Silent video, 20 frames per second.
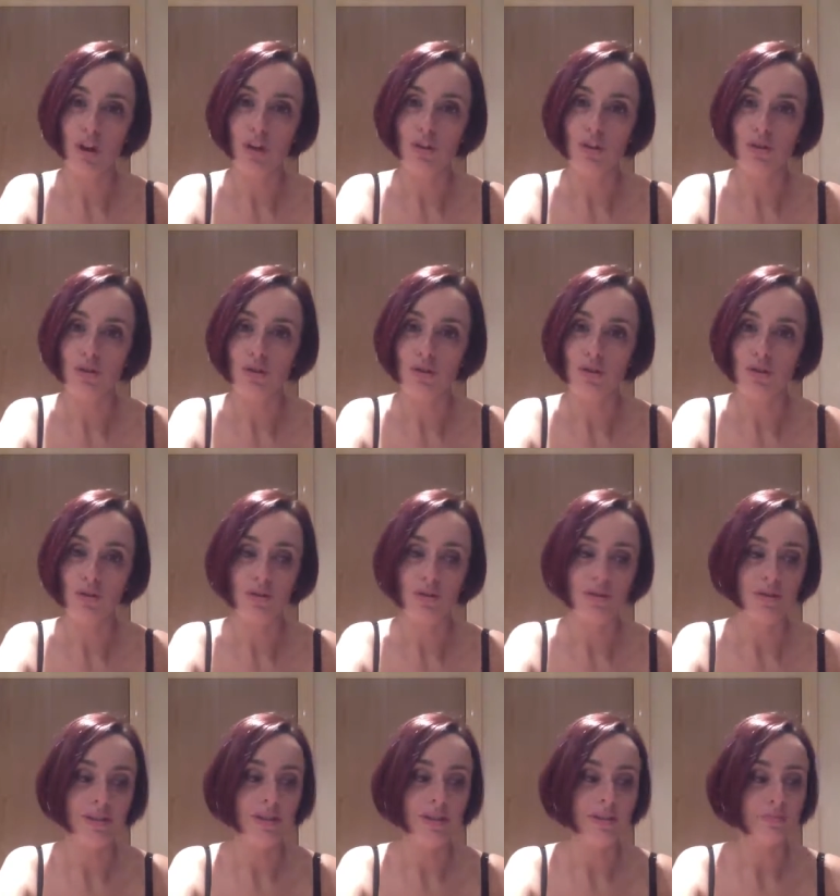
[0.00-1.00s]
orange
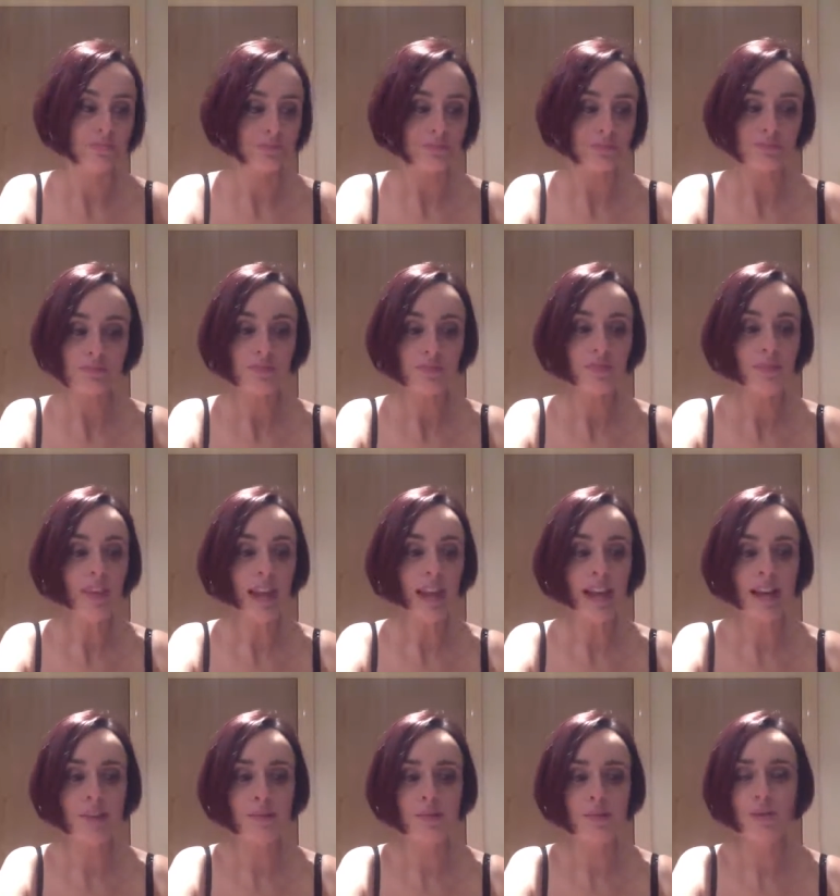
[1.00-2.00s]
tones,
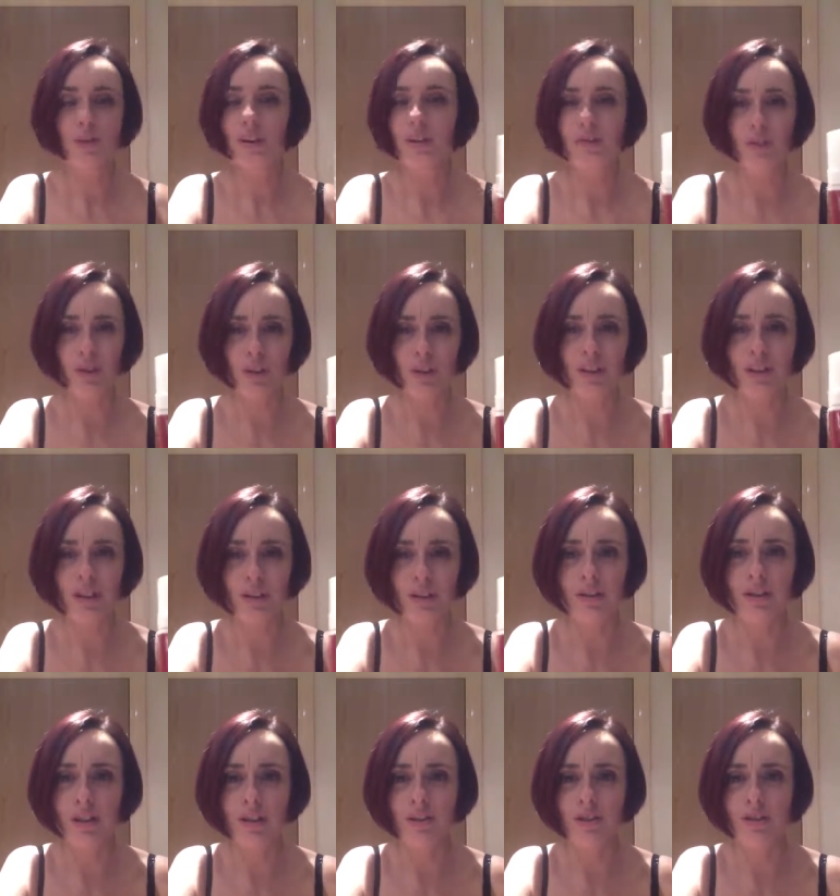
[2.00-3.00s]
and so I
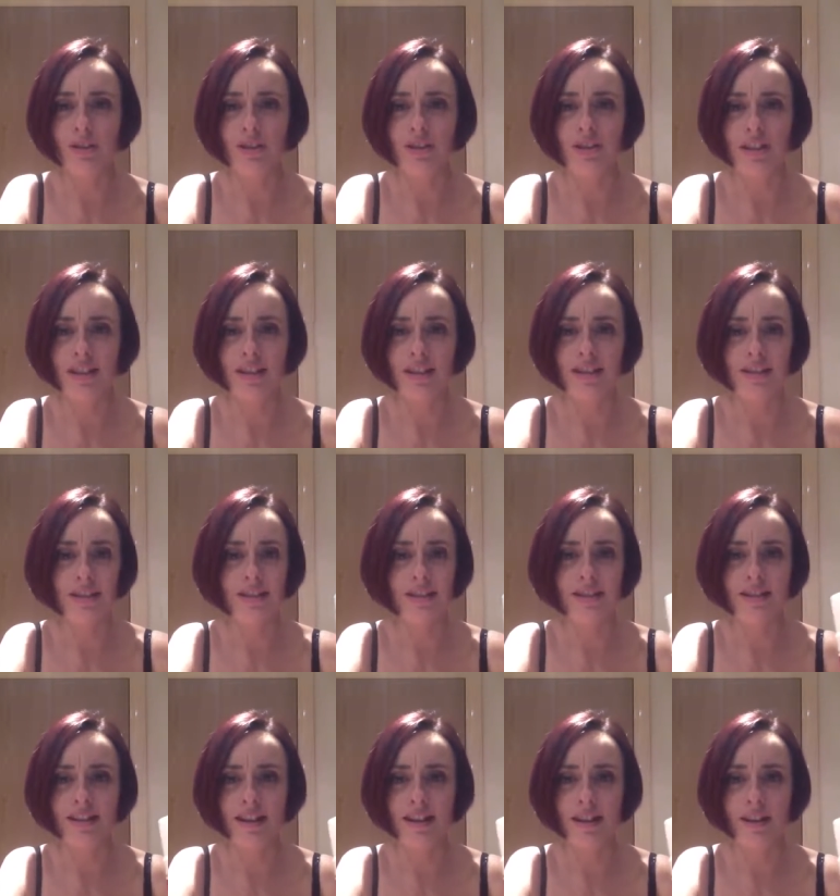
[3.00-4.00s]
fully endorse
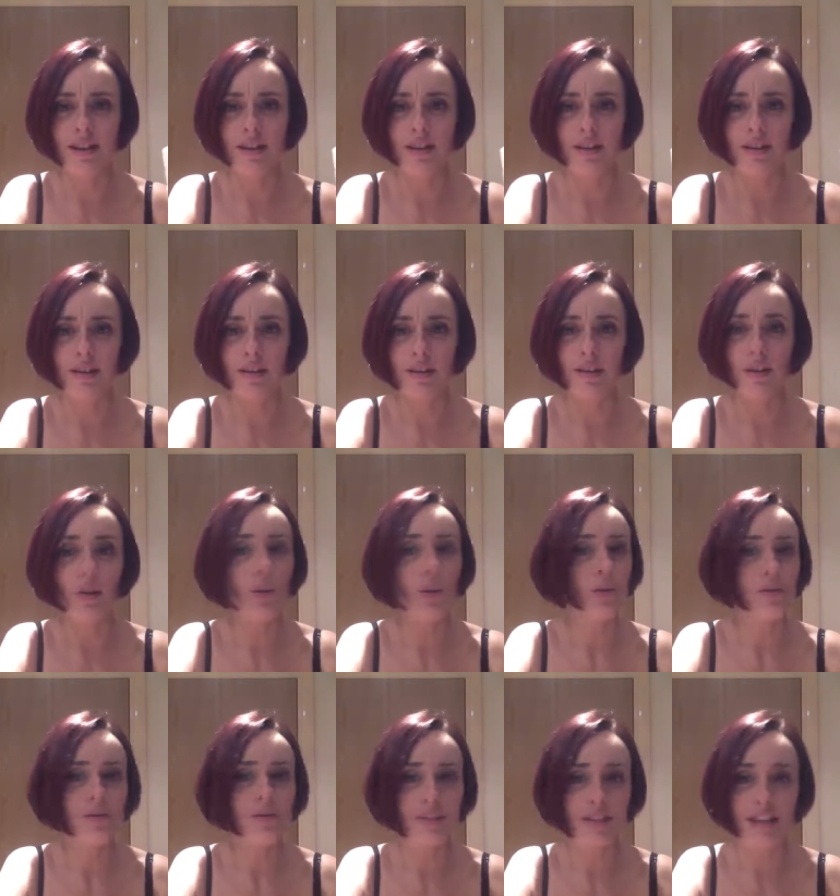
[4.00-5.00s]
these
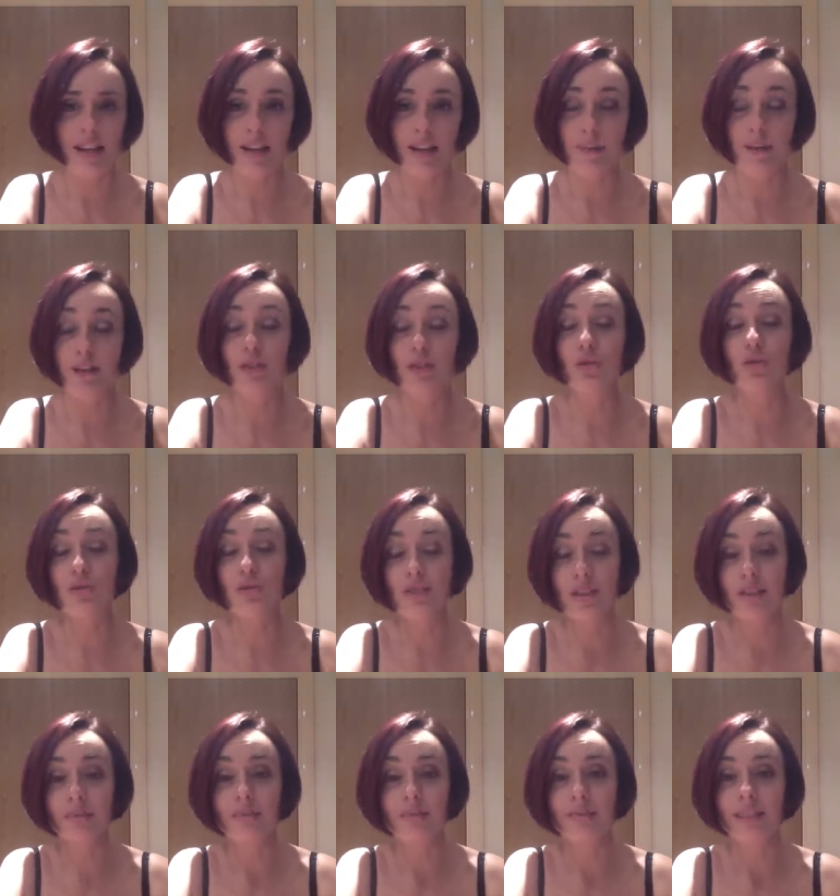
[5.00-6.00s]
all of the time and use
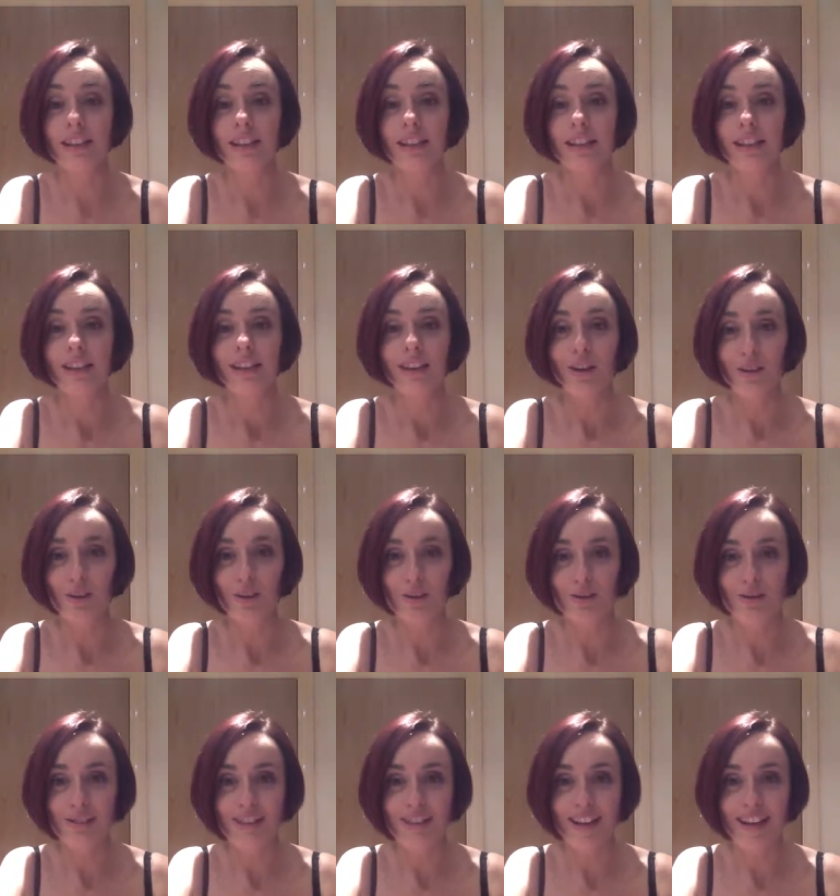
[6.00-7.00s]
them all
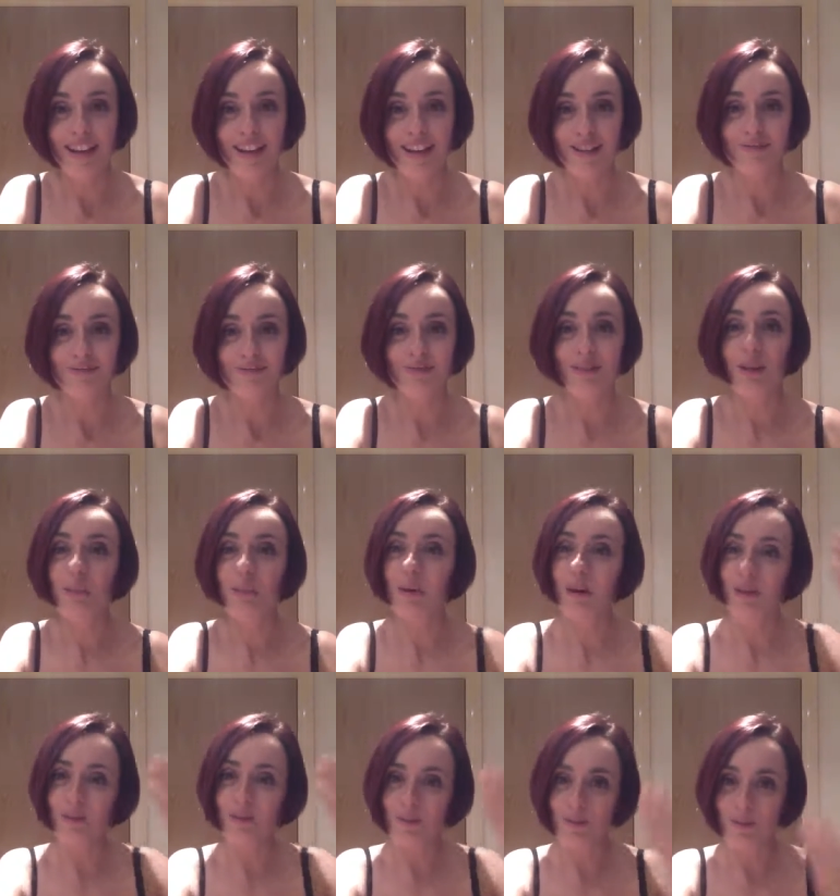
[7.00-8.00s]
of the time,
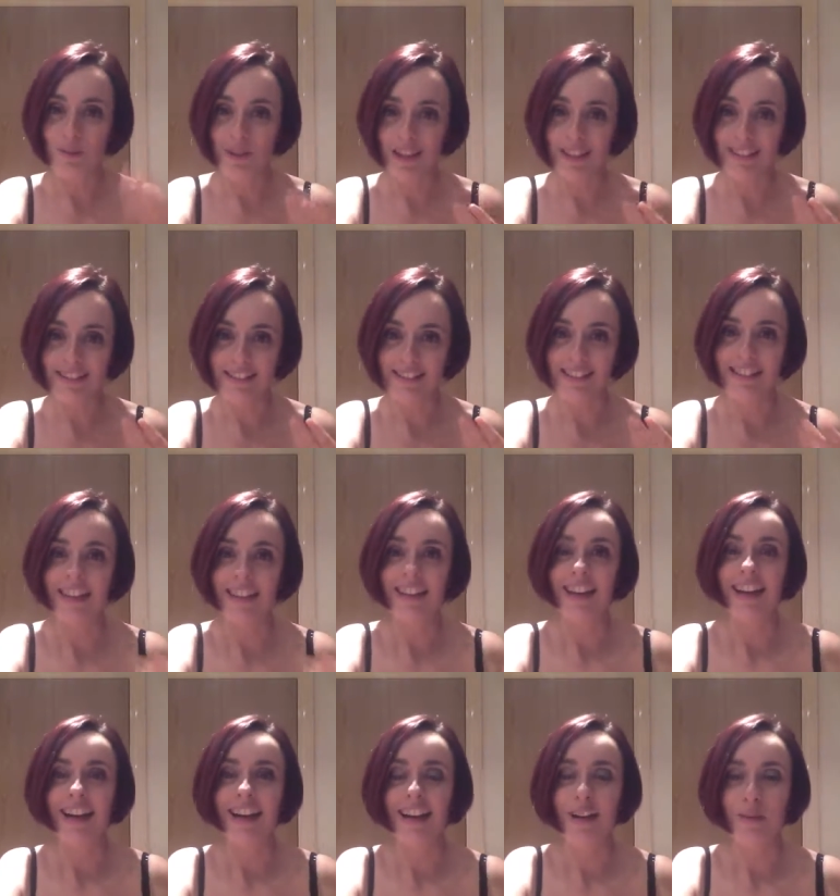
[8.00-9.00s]
apart from when
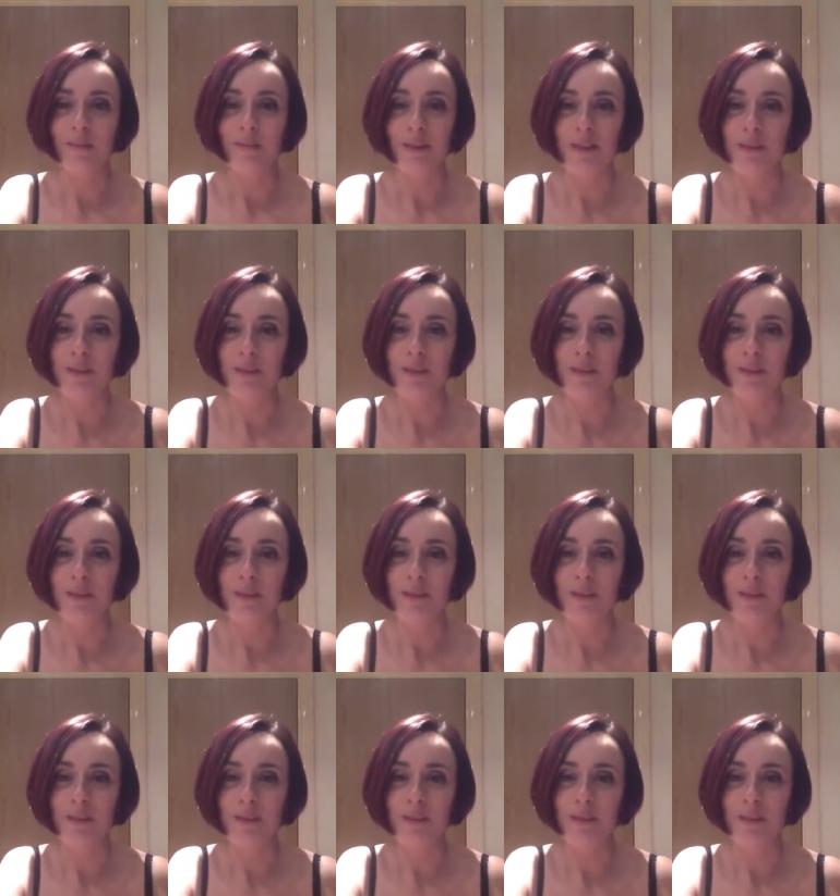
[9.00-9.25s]
I am